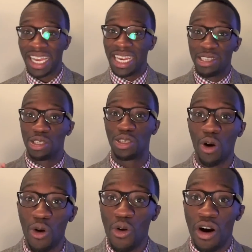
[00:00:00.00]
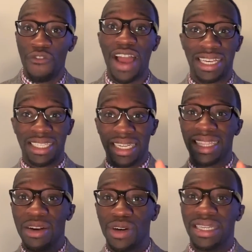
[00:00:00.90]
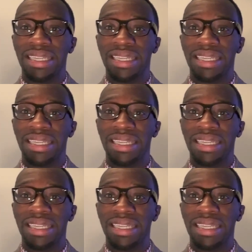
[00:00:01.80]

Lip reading: it's so fast. See, the thing with